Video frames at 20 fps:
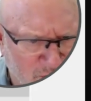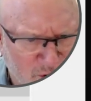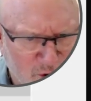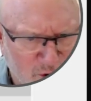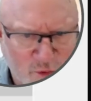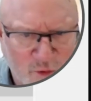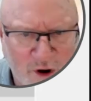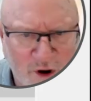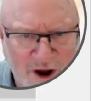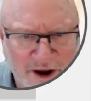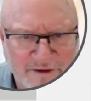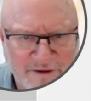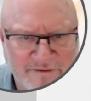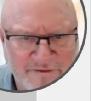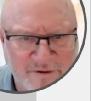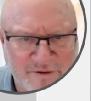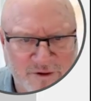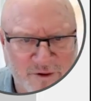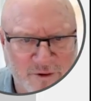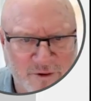quite a
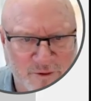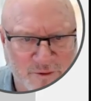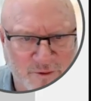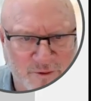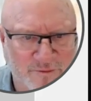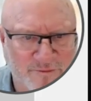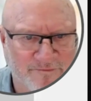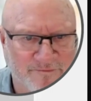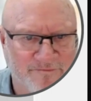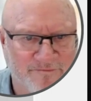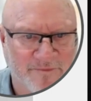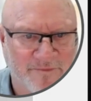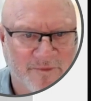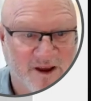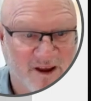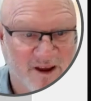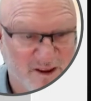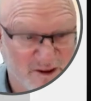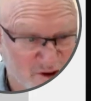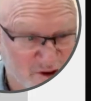few,
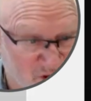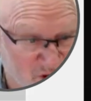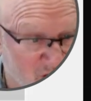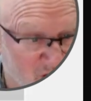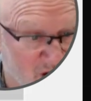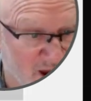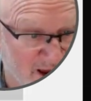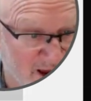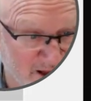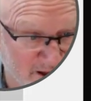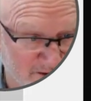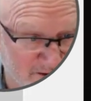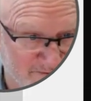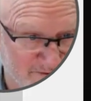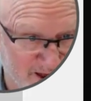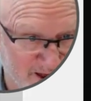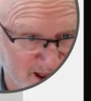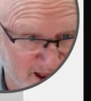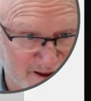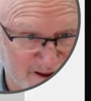9 in
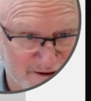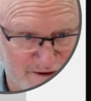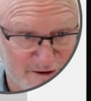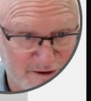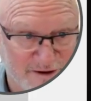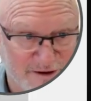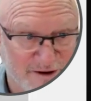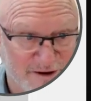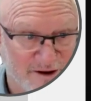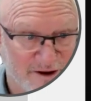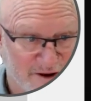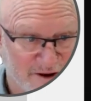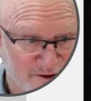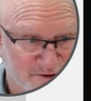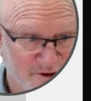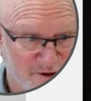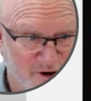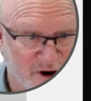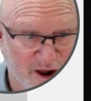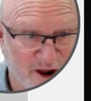fact.
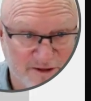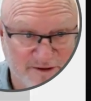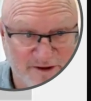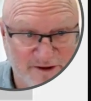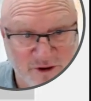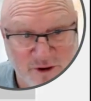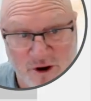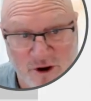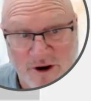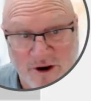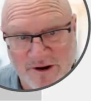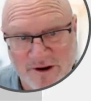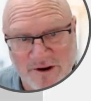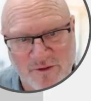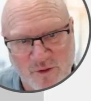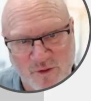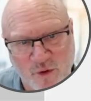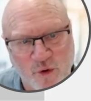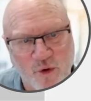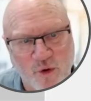9. So you're not going to
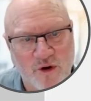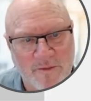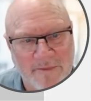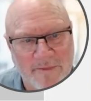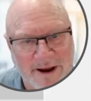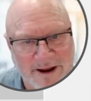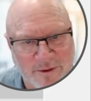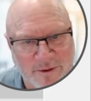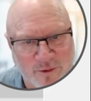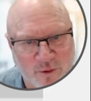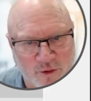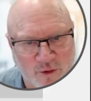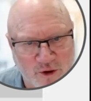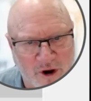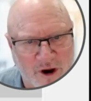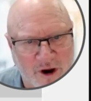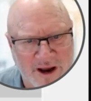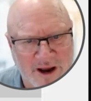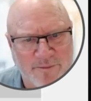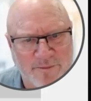talk about all
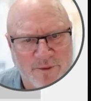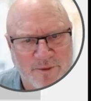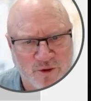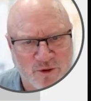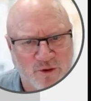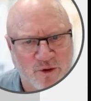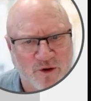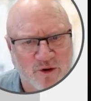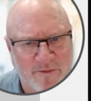9, but you'll talk